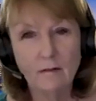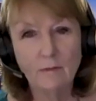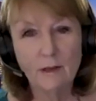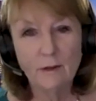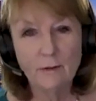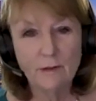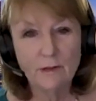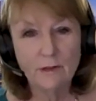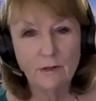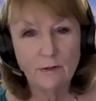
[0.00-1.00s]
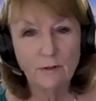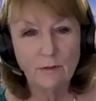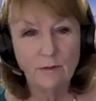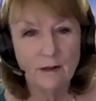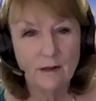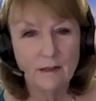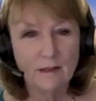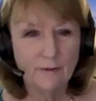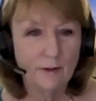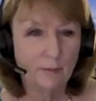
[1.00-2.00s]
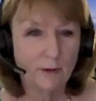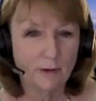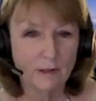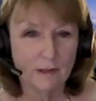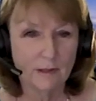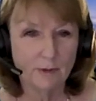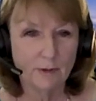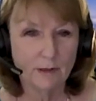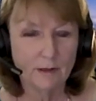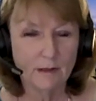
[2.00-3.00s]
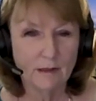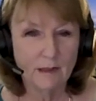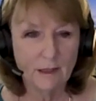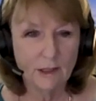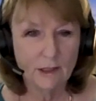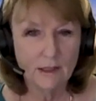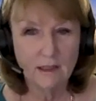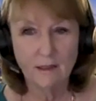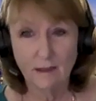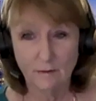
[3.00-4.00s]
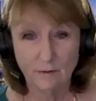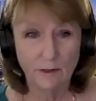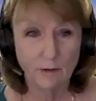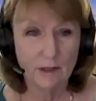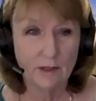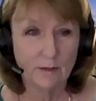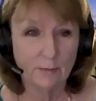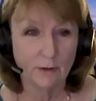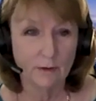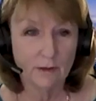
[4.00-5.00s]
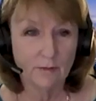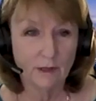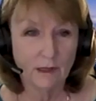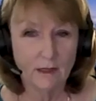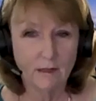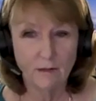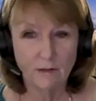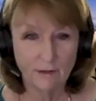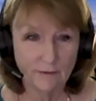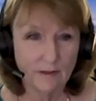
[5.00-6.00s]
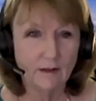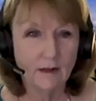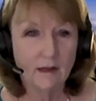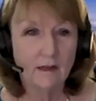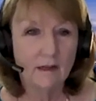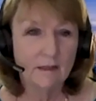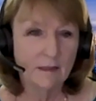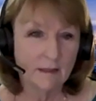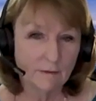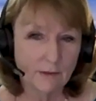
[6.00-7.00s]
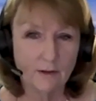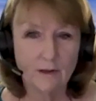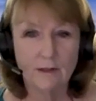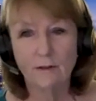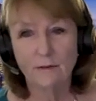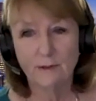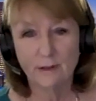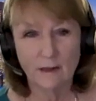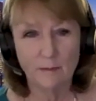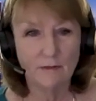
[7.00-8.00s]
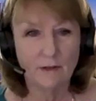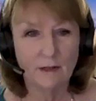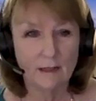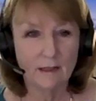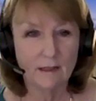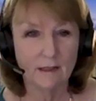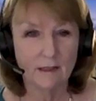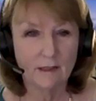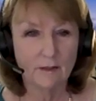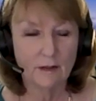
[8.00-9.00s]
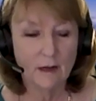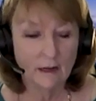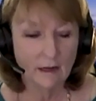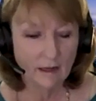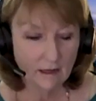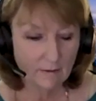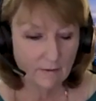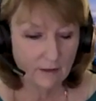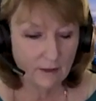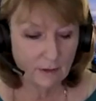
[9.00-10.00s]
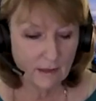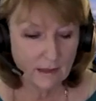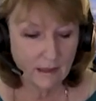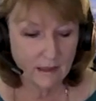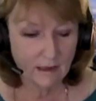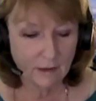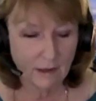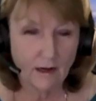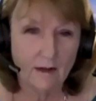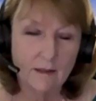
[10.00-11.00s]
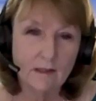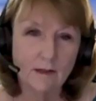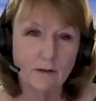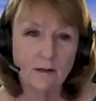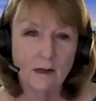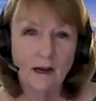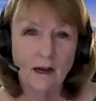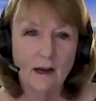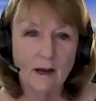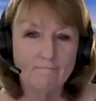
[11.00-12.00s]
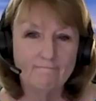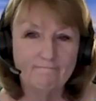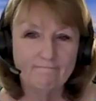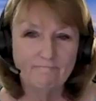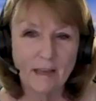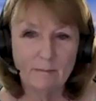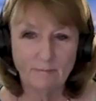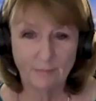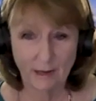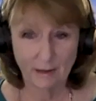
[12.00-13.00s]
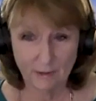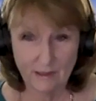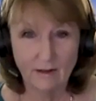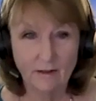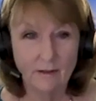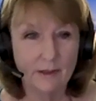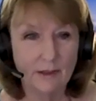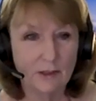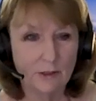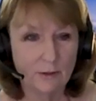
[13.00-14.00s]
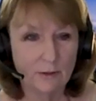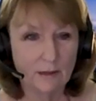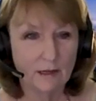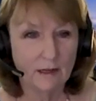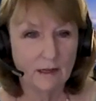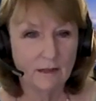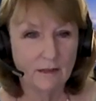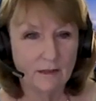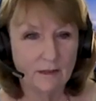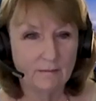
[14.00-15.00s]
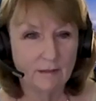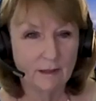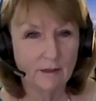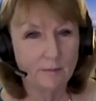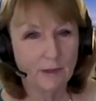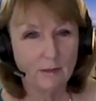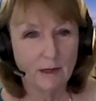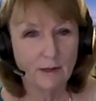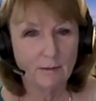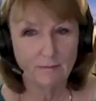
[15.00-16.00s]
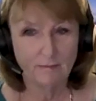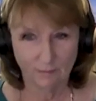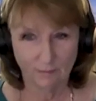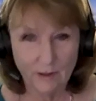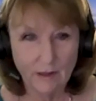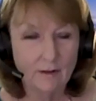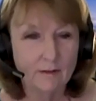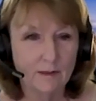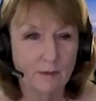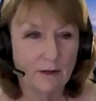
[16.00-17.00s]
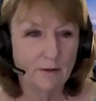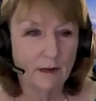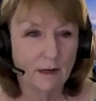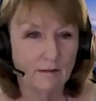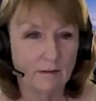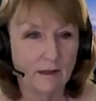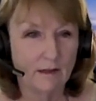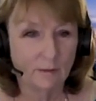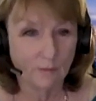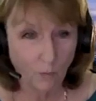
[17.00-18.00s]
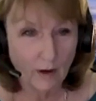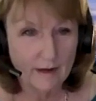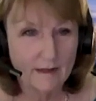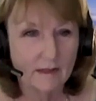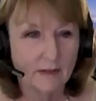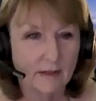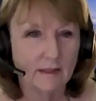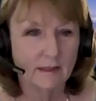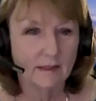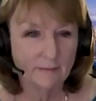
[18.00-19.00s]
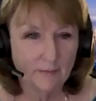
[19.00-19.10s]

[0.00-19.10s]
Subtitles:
we used two different approaches, both a contingency and configuration approach. So we had two different sets of theory, two different types of analysis. So kind of interesting in that regard. So that was the article that I chose, and a little bit about what the article's about and why I selected it.